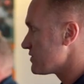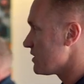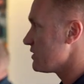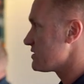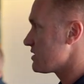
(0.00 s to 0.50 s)
So
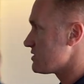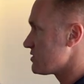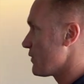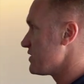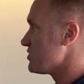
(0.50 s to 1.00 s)
there's, there's
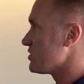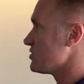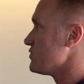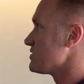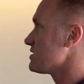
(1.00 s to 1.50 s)
two ways you could
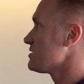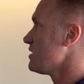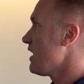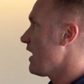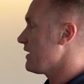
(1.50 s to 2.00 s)
use this,
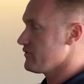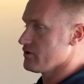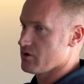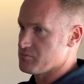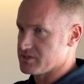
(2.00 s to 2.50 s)
A for
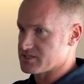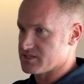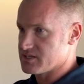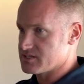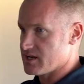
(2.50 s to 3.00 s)
your own
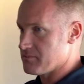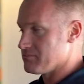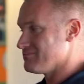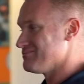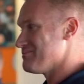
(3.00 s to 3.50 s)
business and then
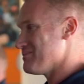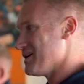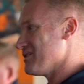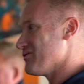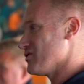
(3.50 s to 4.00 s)

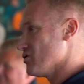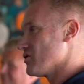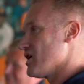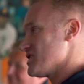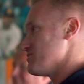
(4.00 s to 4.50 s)
B for your
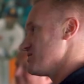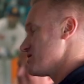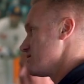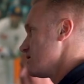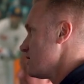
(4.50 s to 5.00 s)
customers'